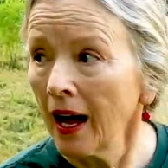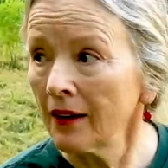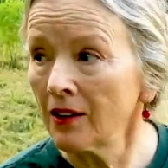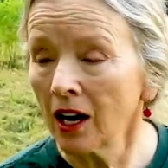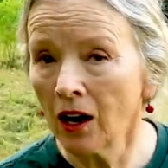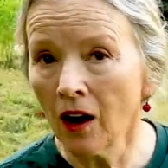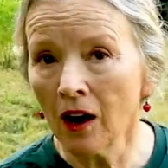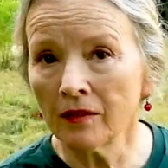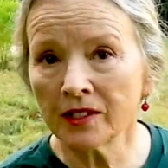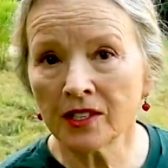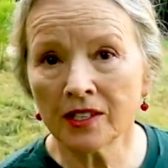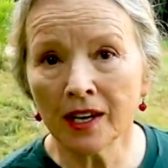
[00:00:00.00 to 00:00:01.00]
I've got to
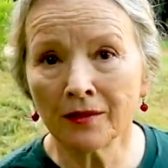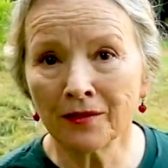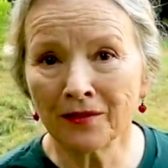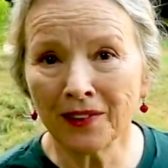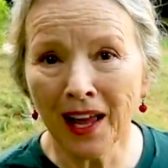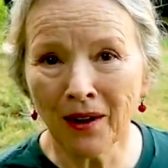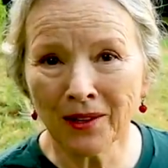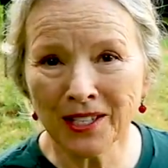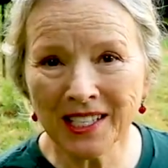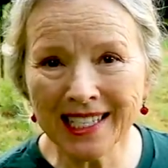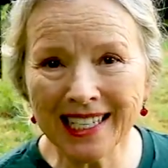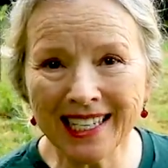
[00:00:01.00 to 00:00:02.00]
harvest sunflower
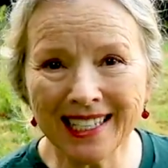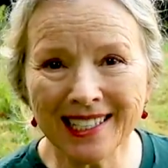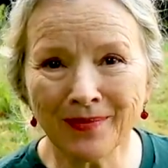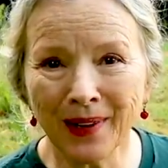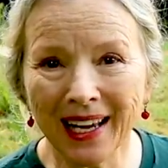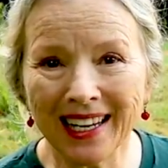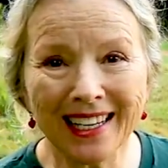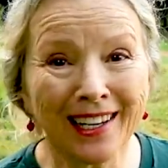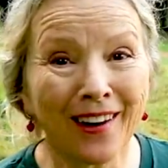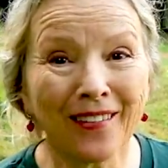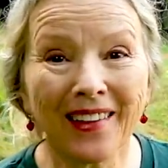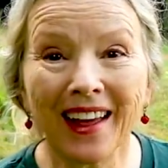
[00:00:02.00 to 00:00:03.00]
seeds, but
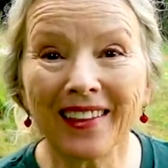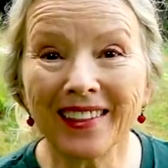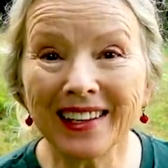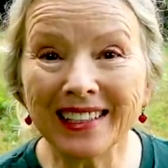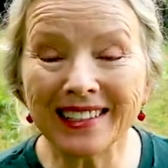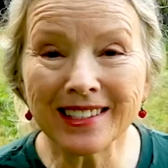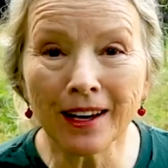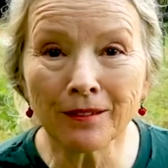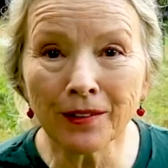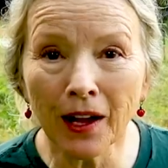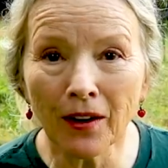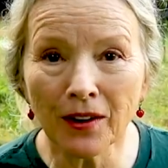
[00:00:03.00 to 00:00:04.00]
you know that the
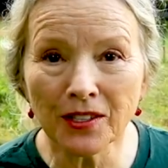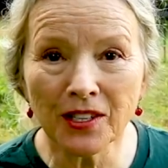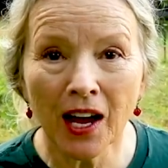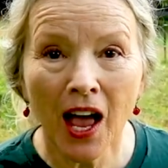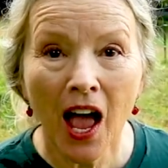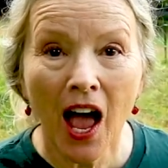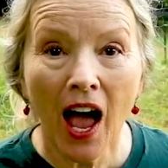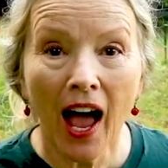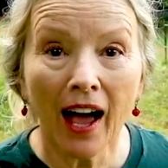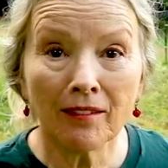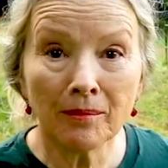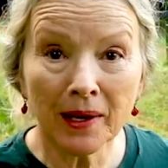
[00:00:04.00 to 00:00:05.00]
sunflowers
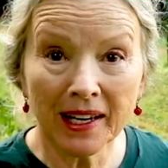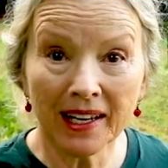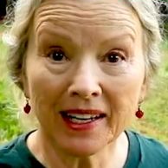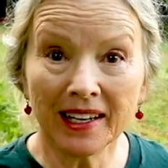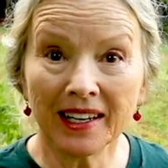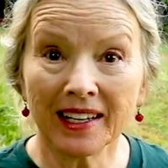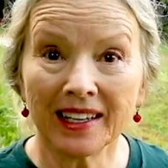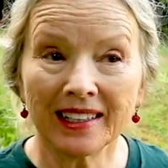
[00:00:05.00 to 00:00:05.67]
have been